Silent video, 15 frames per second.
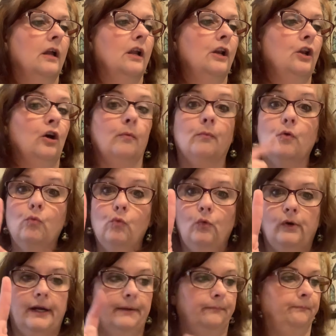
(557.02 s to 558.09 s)
Number
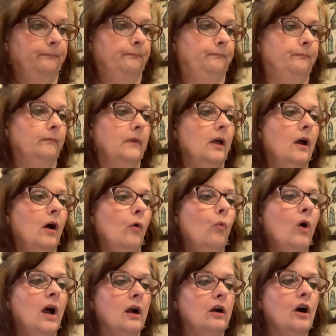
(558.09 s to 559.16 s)
1,
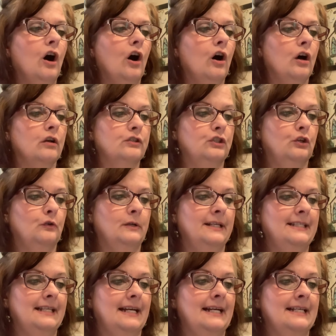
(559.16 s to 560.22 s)
what caused
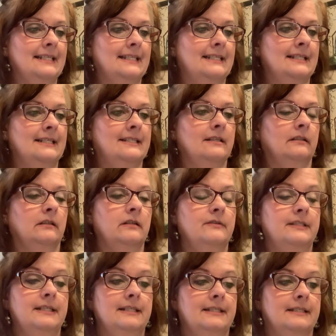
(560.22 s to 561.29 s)
Chris Estes to
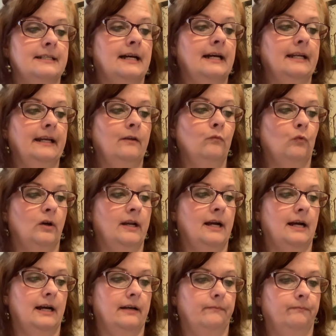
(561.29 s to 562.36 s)
lose his sight in one
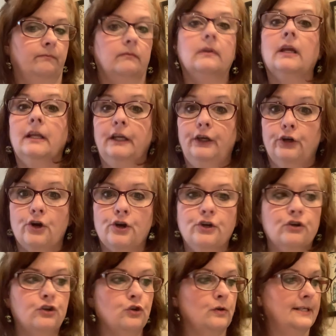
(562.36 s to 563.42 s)
eye? And here are
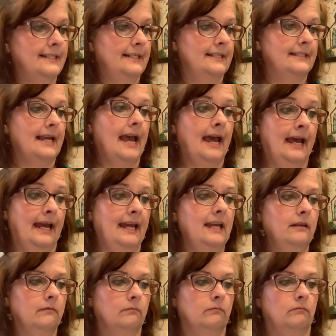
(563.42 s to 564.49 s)
your choices.
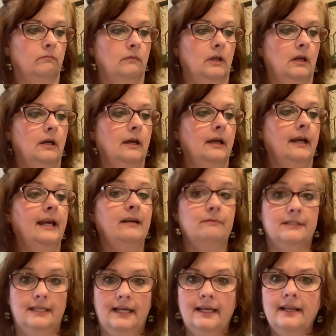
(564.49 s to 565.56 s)
A, he
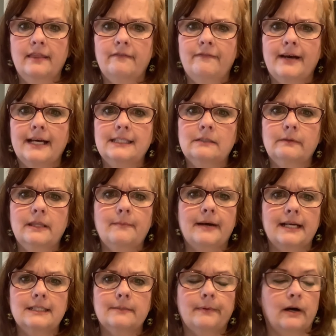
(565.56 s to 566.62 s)
was hit in the face with a
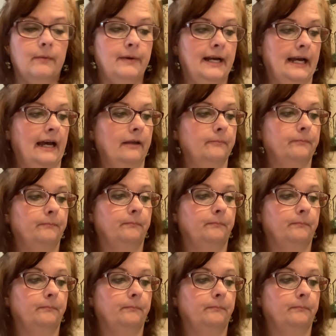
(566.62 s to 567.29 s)
baseball bat.